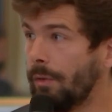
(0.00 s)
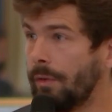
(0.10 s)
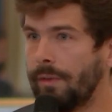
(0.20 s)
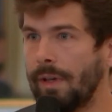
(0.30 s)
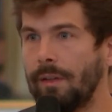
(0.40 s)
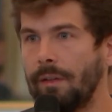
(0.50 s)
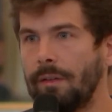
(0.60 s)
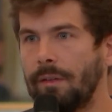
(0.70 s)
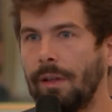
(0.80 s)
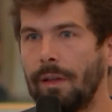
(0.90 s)
of that
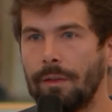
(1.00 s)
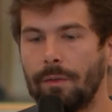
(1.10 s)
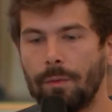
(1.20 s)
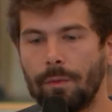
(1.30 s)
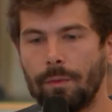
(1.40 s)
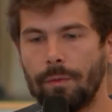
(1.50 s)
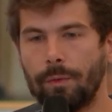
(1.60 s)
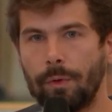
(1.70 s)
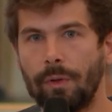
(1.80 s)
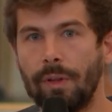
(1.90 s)
is that
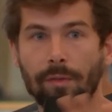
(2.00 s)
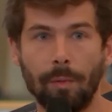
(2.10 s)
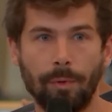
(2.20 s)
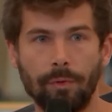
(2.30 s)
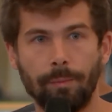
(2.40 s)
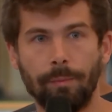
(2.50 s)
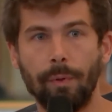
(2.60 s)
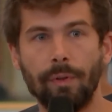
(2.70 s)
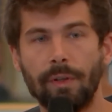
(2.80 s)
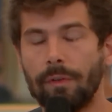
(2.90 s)
for the developers
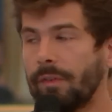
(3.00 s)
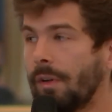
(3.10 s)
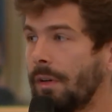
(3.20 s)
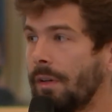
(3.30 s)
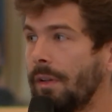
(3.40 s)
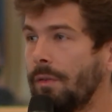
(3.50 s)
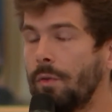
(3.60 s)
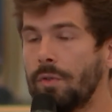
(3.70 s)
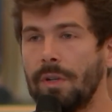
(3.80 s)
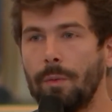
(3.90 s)
building on Starknet,
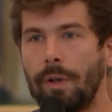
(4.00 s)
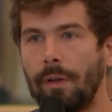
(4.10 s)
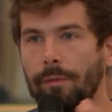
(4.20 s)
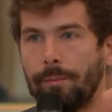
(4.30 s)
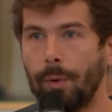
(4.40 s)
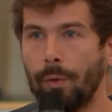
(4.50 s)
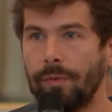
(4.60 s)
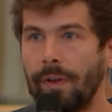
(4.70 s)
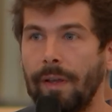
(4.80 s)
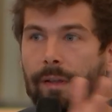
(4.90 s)
usually we have
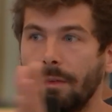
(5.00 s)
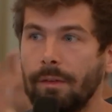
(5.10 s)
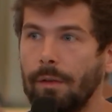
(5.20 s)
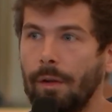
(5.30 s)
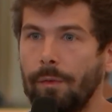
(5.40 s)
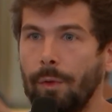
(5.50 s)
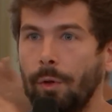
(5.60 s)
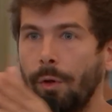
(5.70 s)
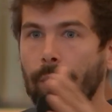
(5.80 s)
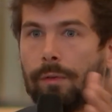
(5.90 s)
both ends of the
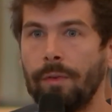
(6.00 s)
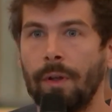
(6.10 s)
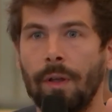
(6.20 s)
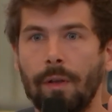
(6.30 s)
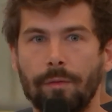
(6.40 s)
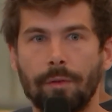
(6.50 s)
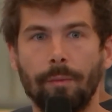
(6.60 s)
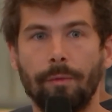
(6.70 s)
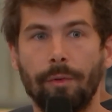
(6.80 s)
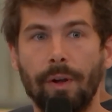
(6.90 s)
curve,
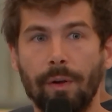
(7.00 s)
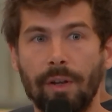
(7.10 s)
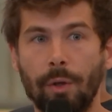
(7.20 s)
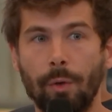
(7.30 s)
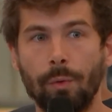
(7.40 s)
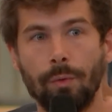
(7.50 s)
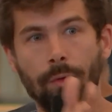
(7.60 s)
from very new